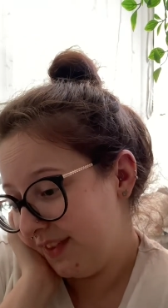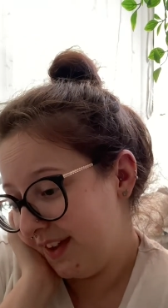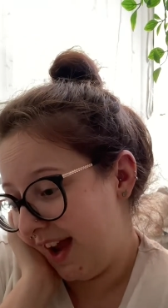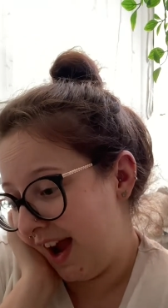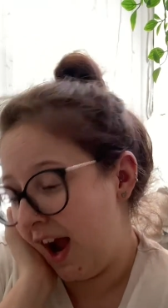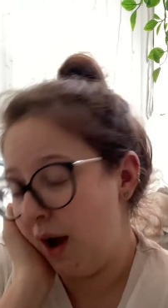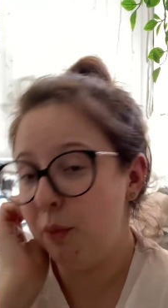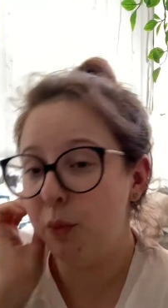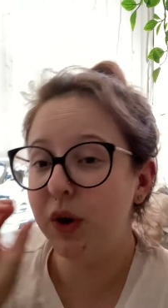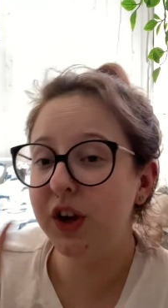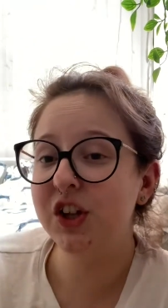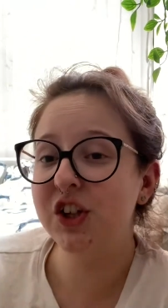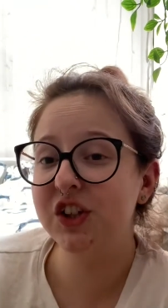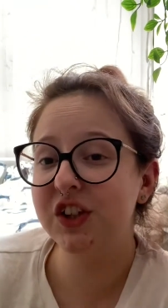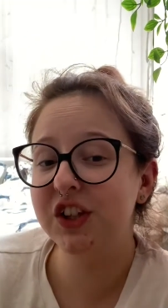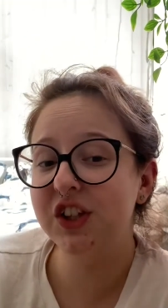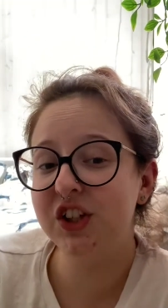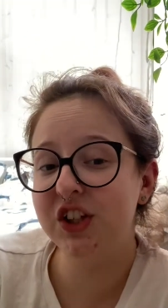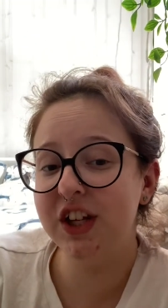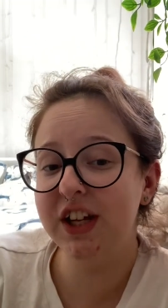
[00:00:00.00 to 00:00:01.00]
I wish
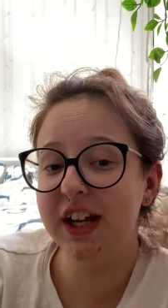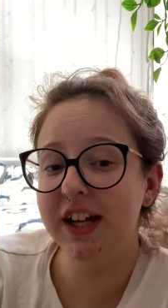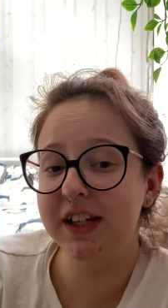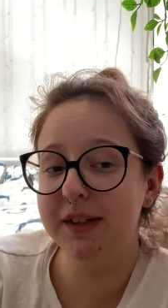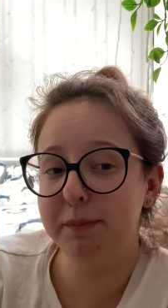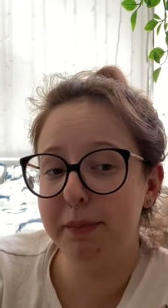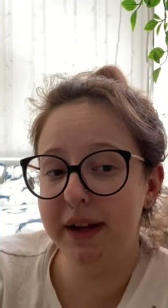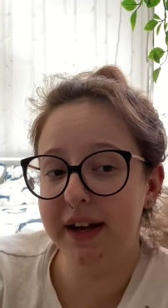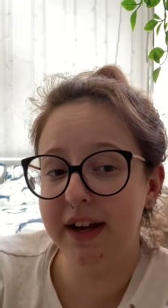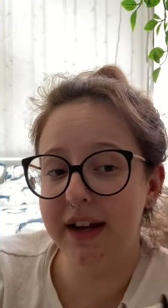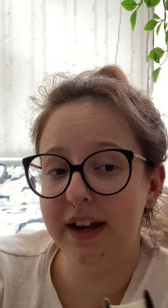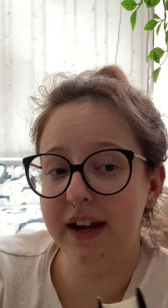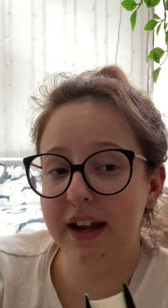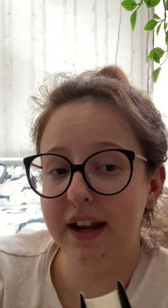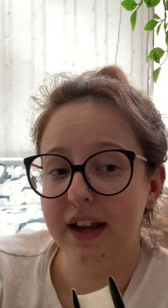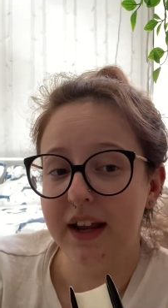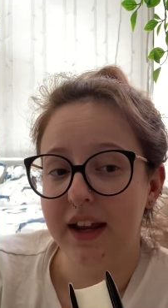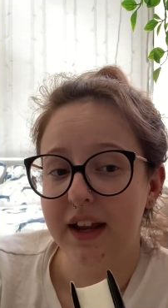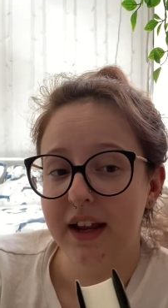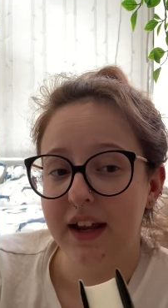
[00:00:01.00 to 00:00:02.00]
that she had been
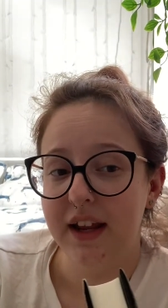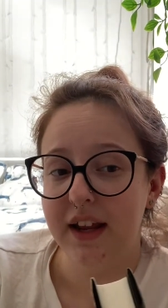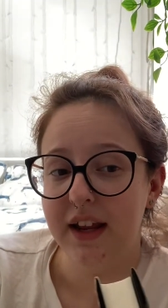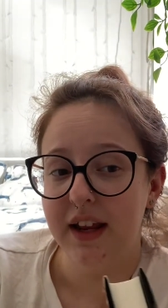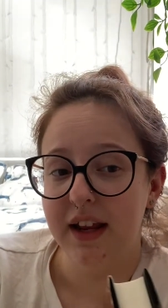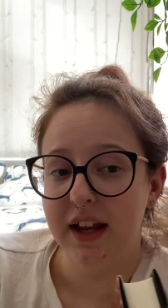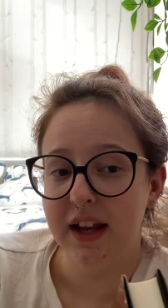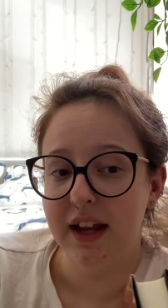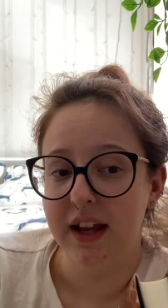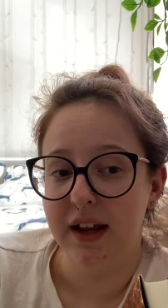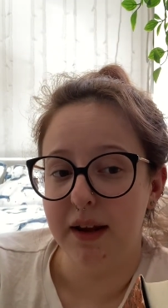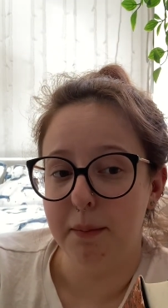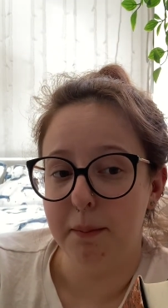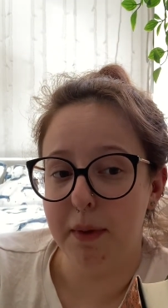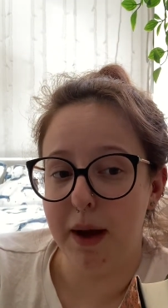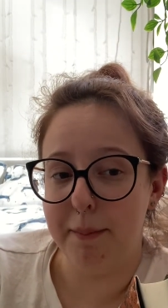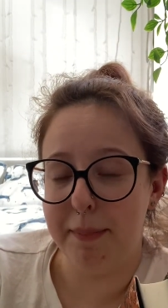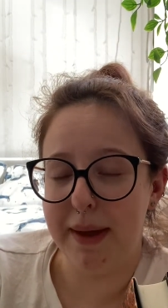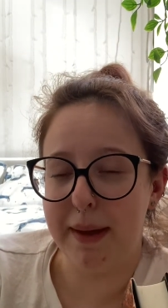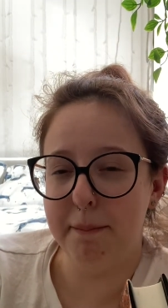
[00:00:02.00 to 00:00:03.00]

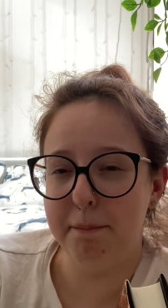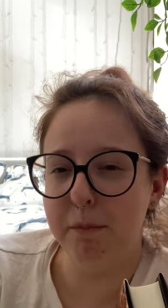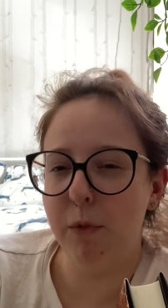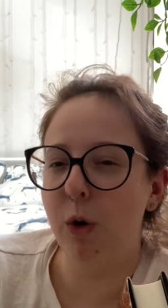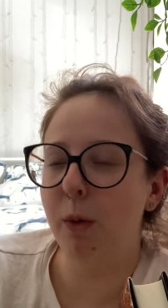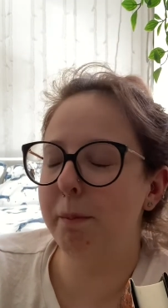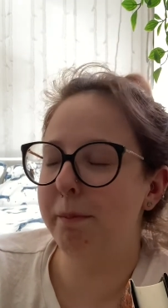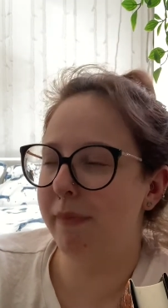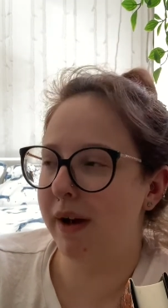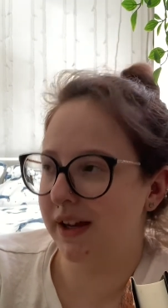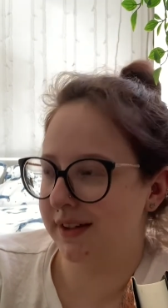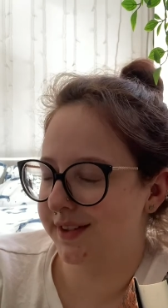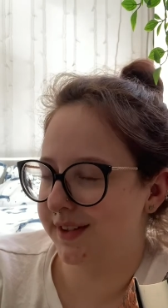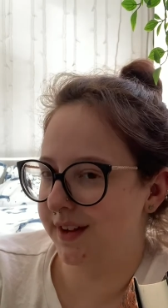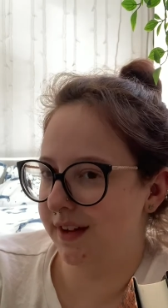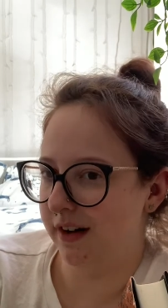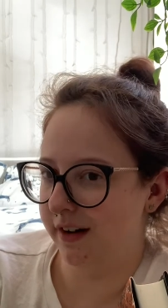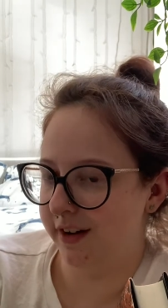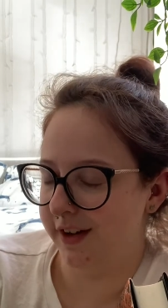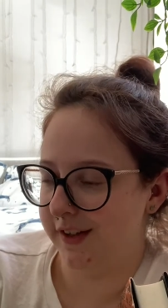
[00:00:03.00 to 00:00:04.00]
a bit more
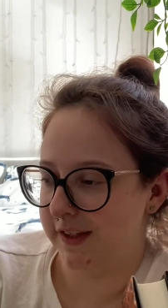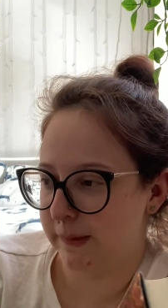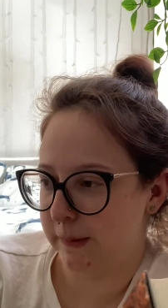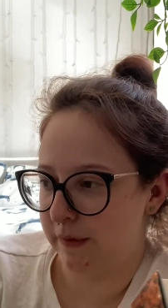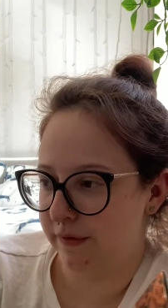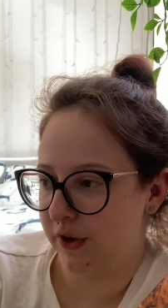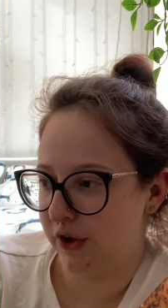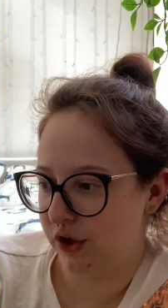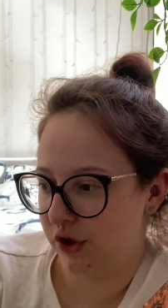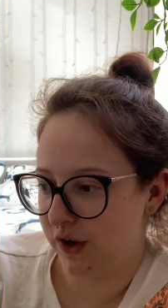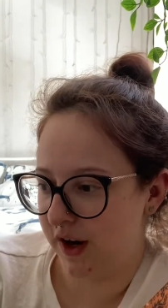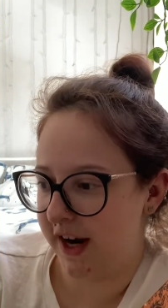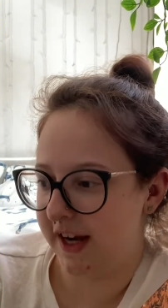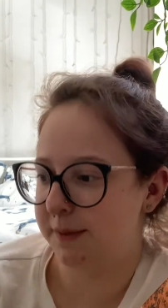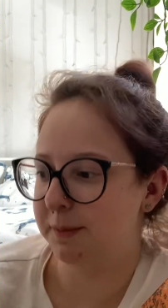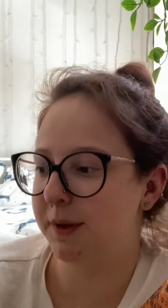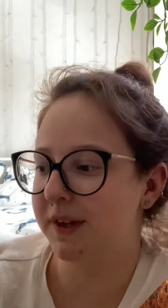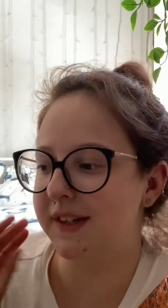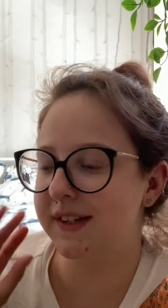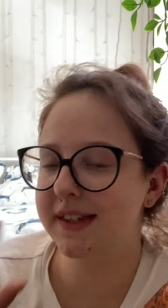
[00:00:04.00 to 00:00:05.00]
masculine in some of her traits,
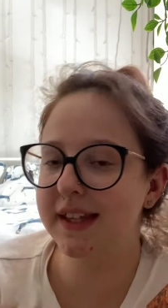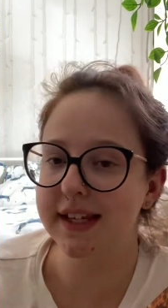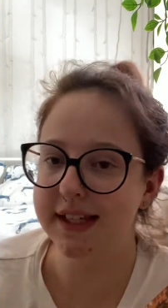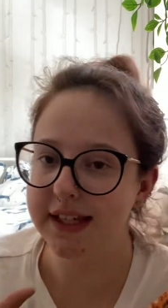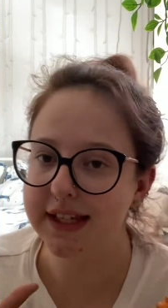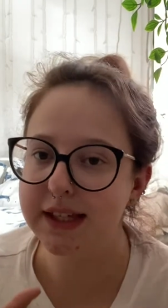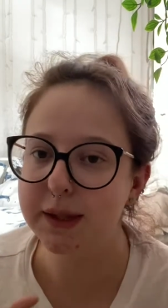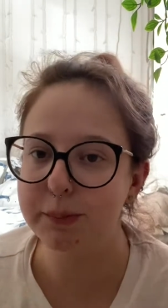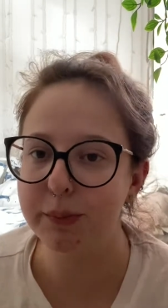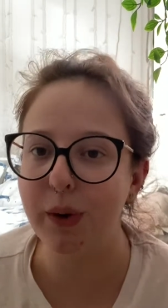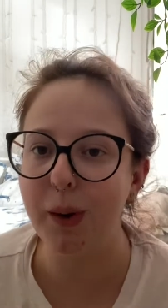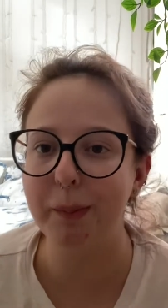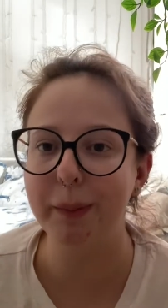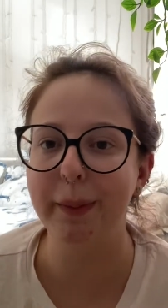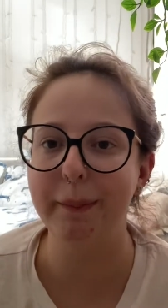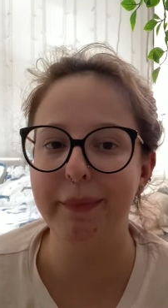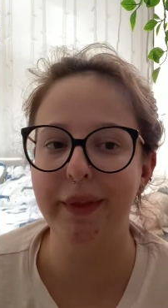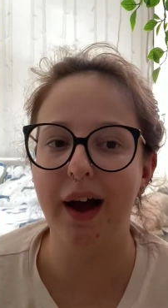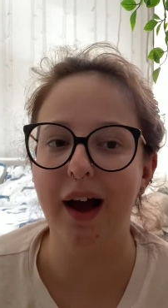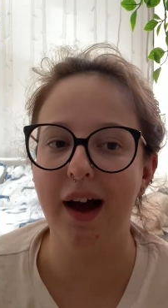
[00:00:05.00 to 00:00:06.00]
because this is the
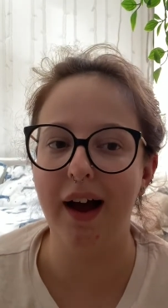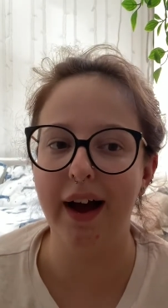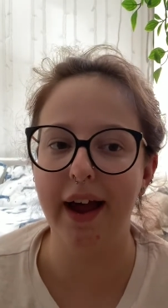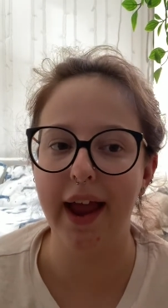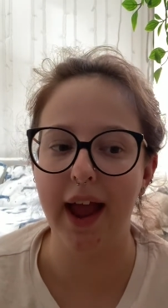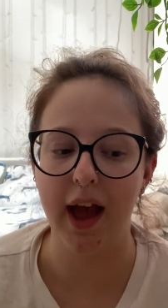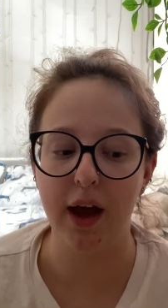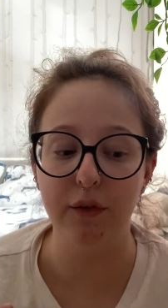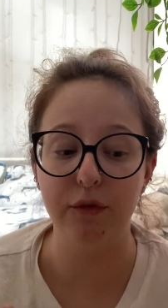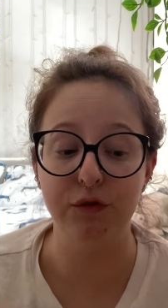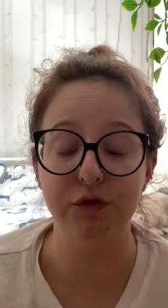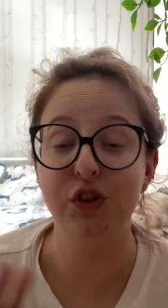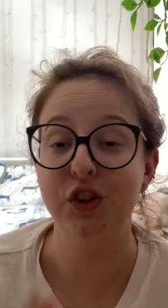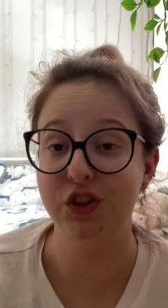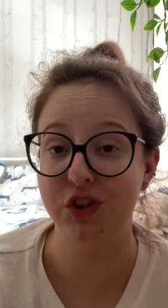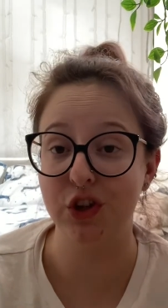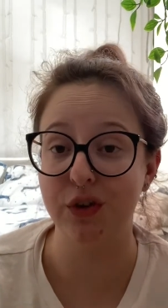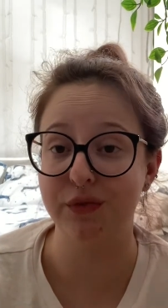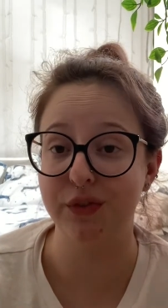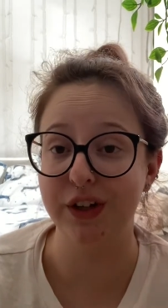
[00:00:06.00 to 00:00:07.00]
problem that I have
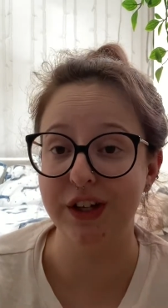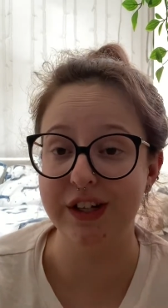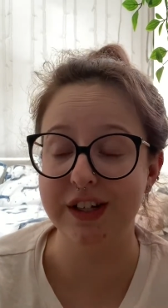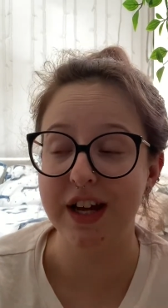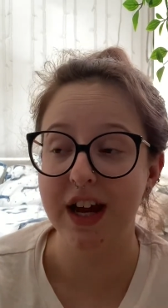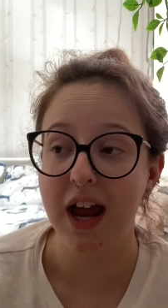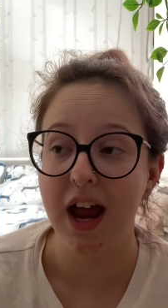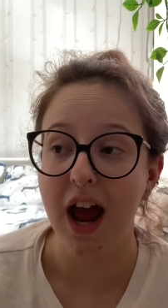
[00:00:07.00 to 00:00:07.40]
discovered.